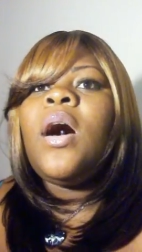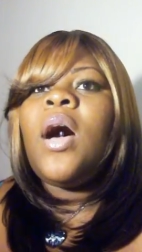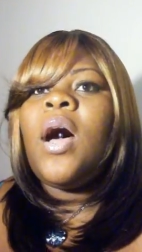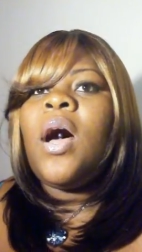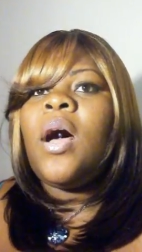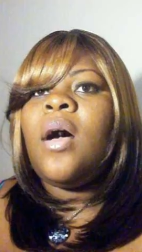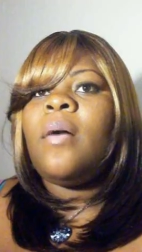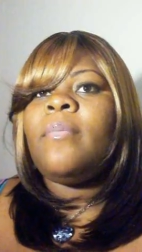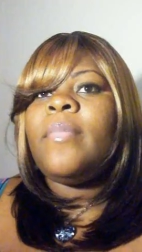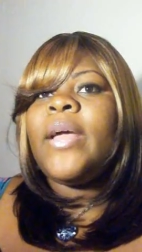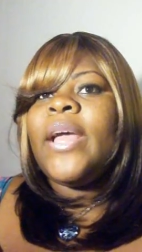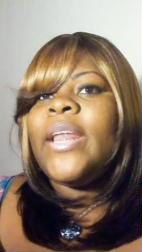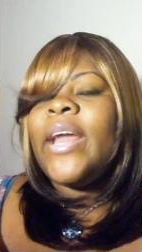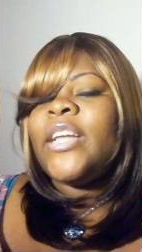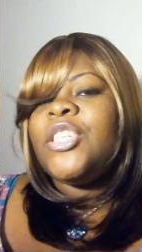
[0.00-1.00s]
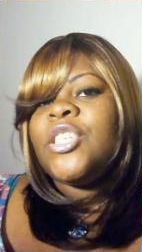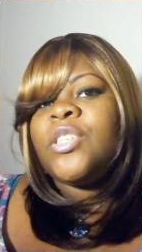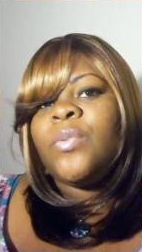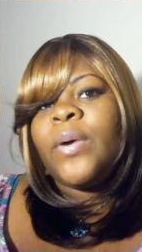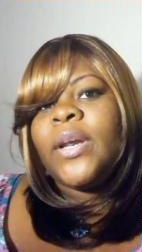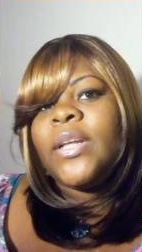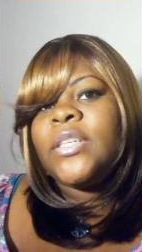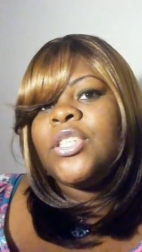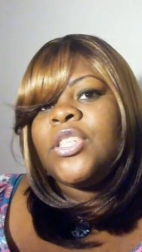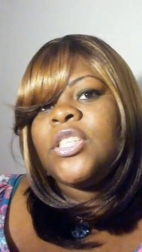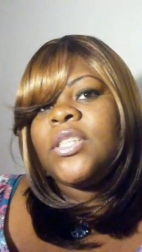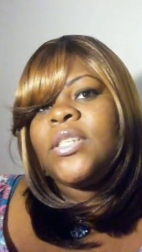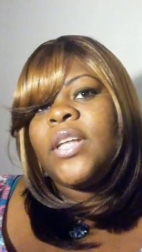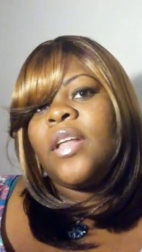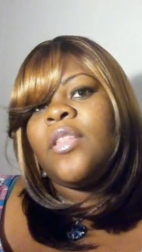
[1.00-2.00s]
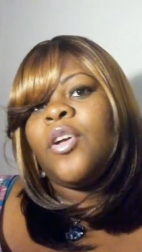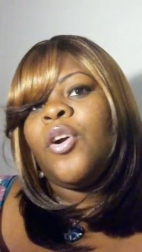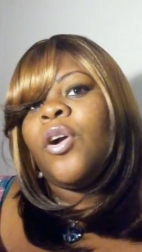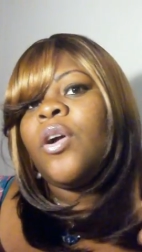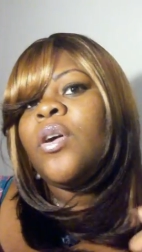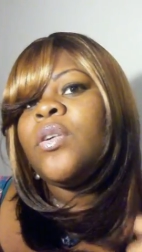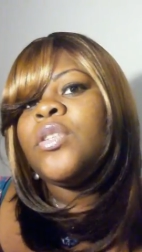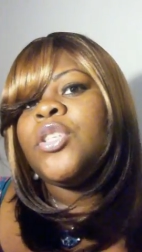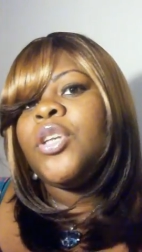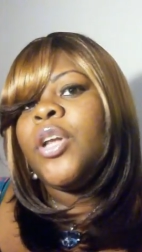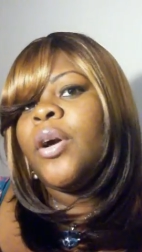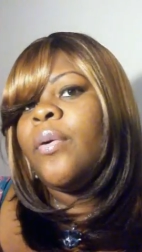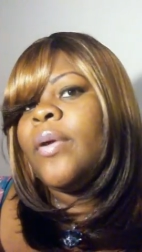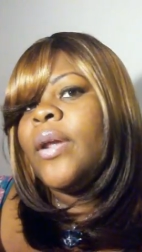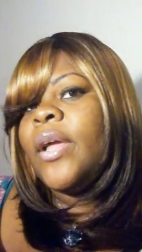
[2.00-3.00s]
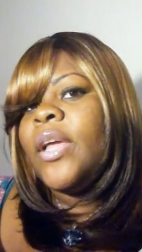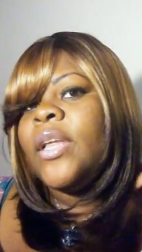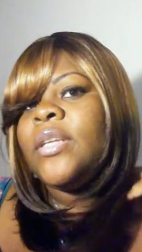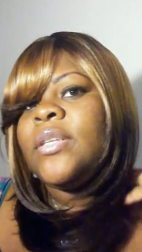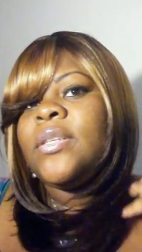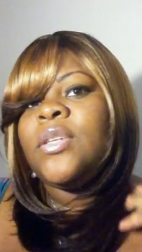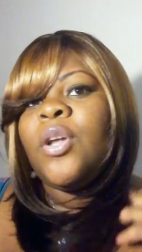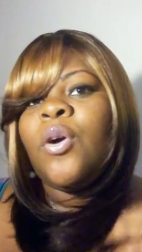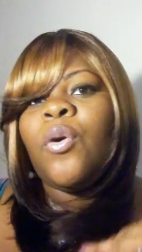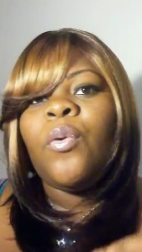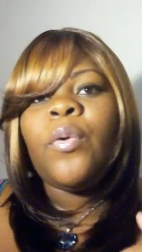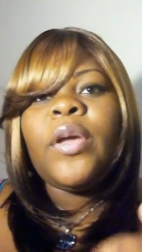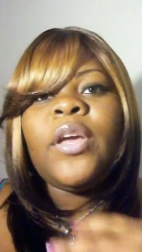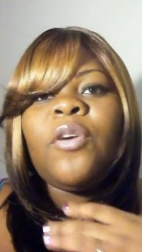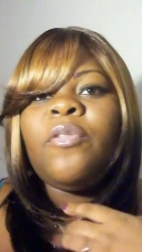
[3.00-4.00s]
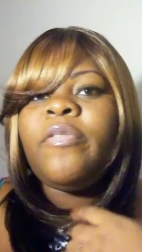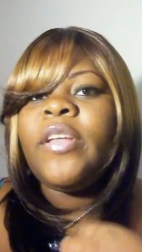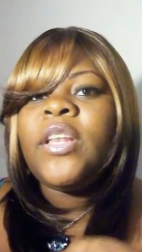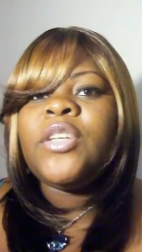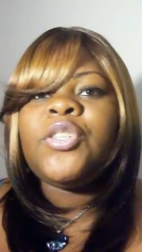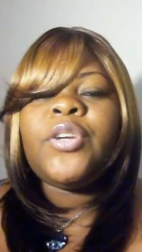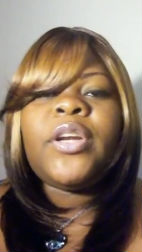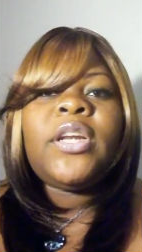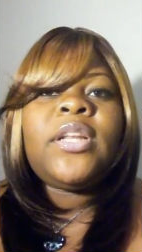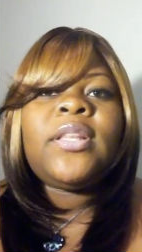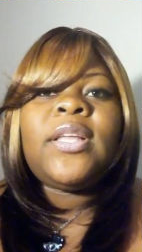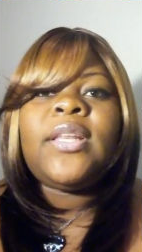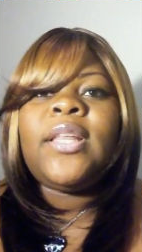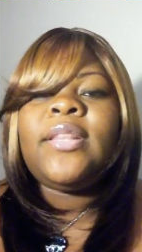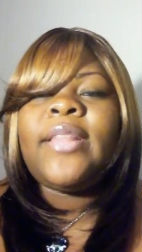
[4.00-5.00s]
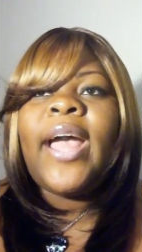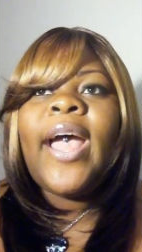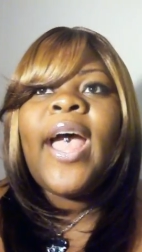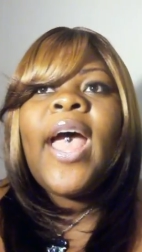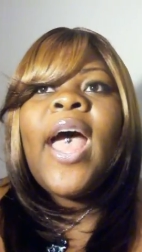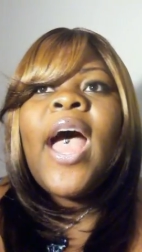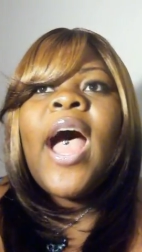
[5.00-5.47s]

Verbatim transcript: Um, and I just want to just tell the girls, you know, it, it's no ill feelings or anything like that.